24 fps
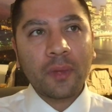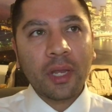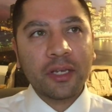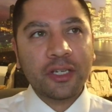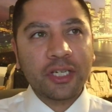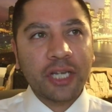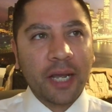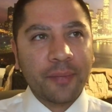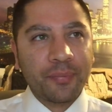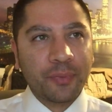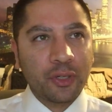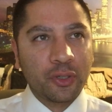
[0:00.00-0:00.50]

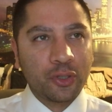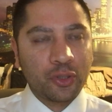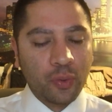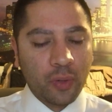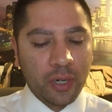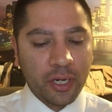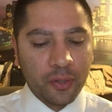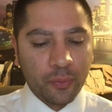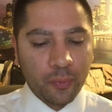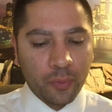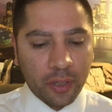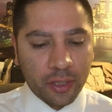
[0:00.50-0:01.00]
chapter
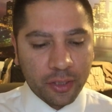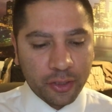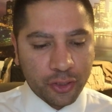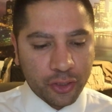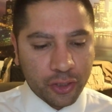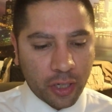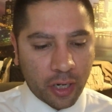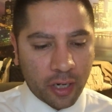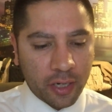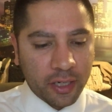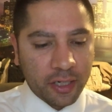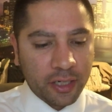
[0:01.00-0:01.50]
21
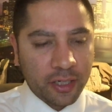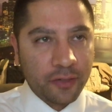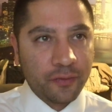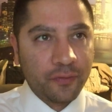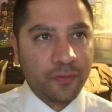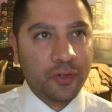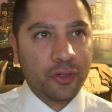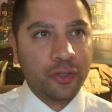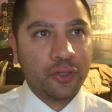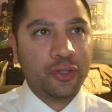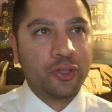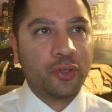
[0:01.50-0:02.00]
starting in
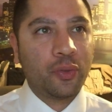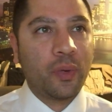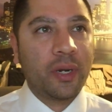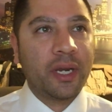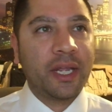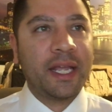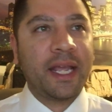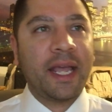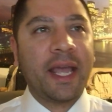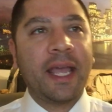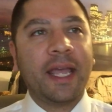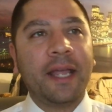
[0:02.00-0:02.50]
verse
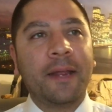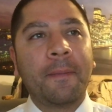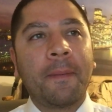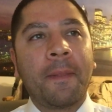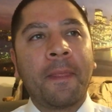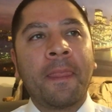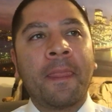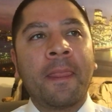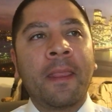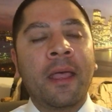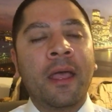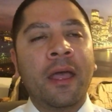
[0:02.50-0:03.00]
28.
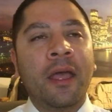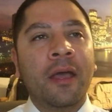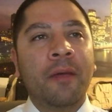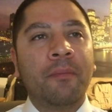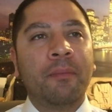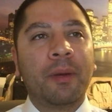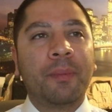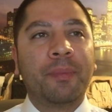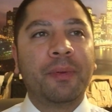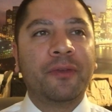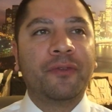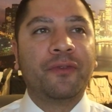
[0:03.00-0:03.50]

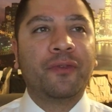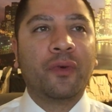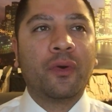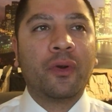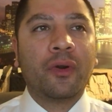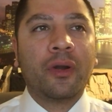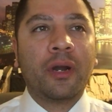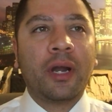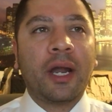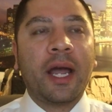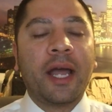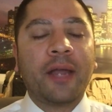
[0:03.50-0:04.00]
But
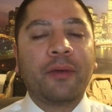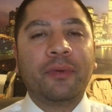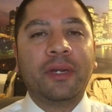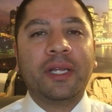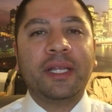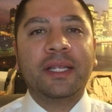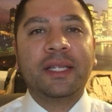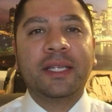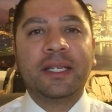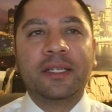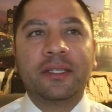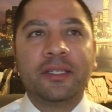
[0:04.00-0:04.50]
before I
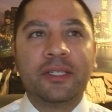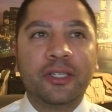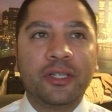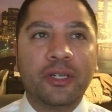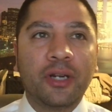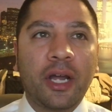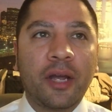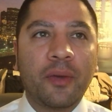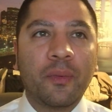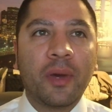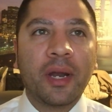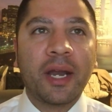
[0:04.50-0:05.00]
read this, you
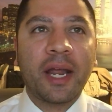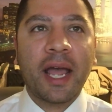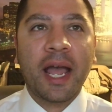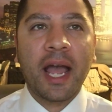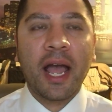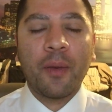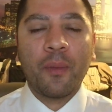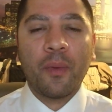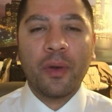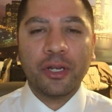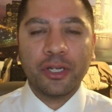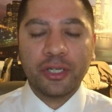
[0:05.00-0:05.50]
know, I want
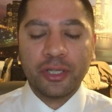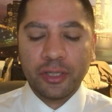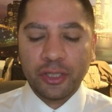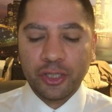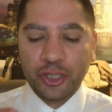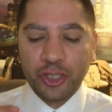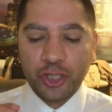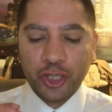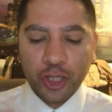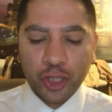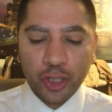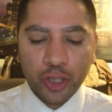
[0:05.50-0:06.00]
I want
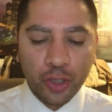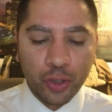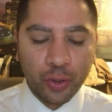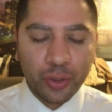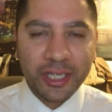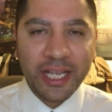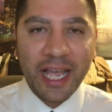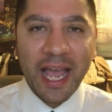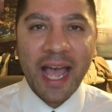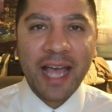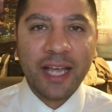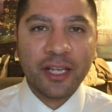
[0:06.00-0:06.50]
you
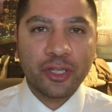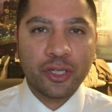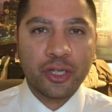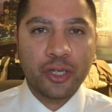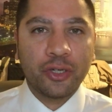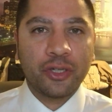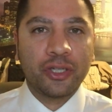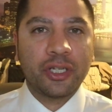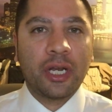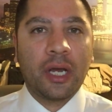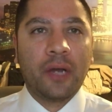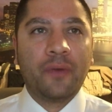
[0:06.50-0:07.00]
to ask
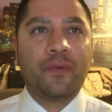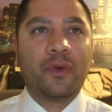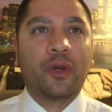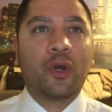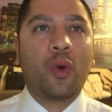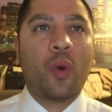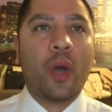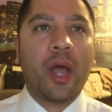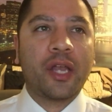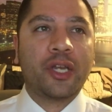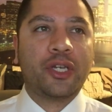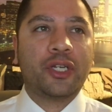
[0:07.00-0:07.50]
yourself a
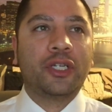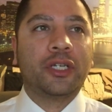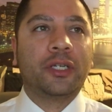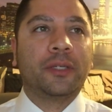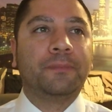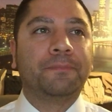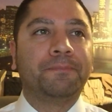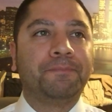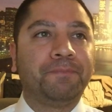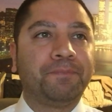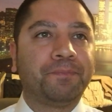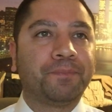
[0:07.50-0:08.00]
question.